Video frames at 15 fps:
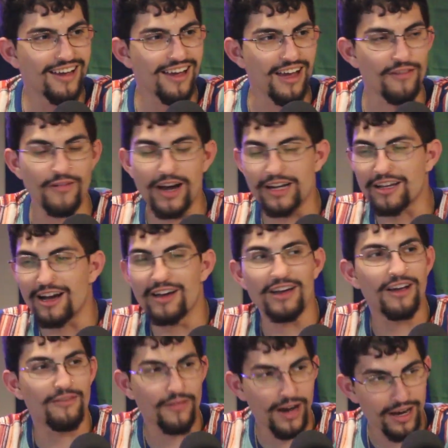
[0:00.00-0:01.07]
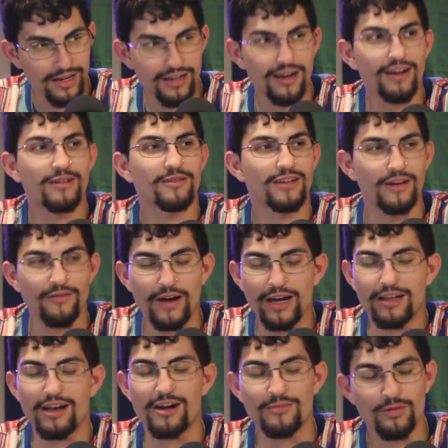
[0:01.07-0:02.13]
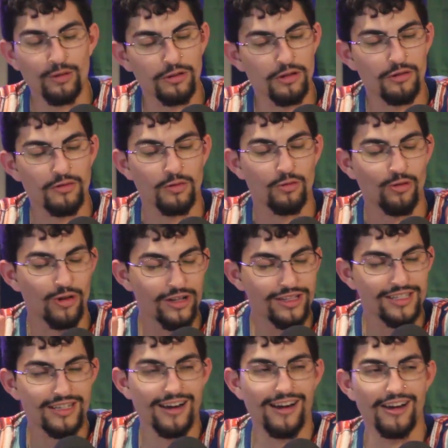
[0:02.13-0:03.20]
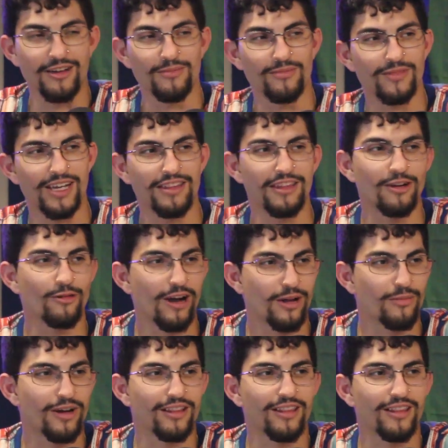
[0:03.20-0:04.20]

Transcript: If I had gotten pulled over one time and they ran my